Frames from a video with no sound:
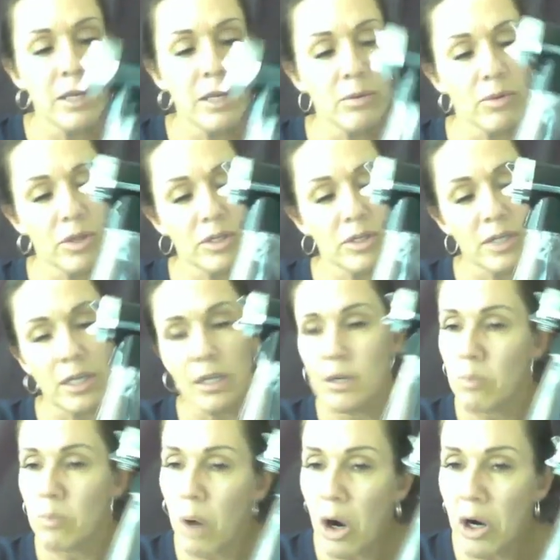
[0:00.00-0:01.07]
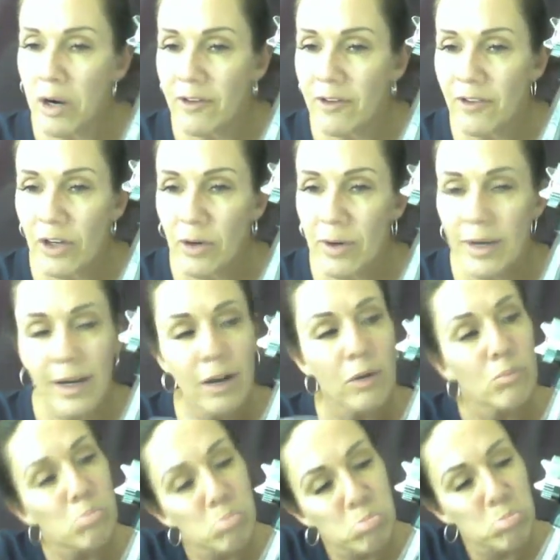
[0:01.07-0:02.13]
playing with it, taking it apart, figuring
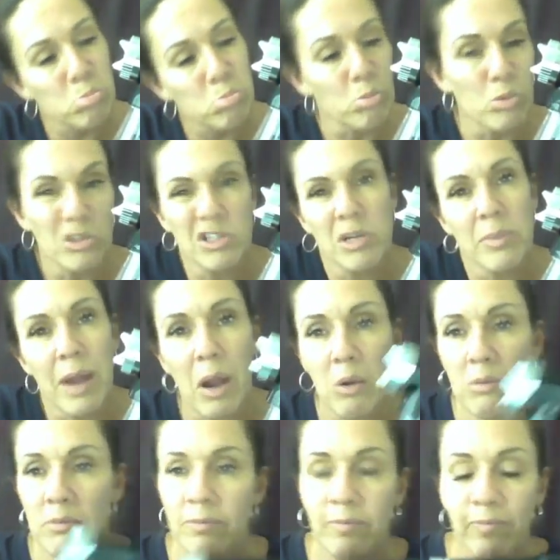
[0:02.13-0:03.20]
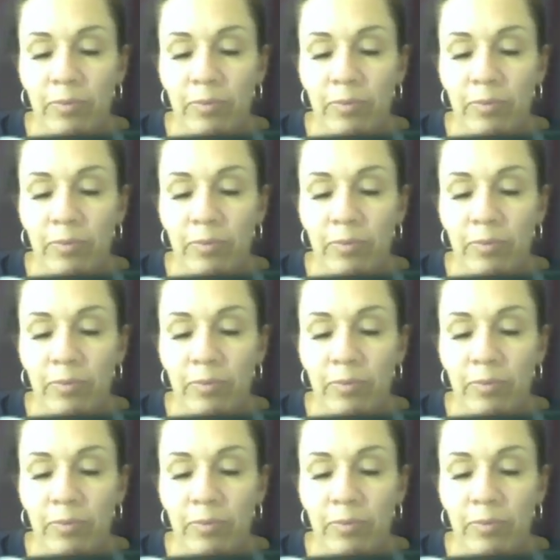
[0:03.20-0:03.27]
out what's it about.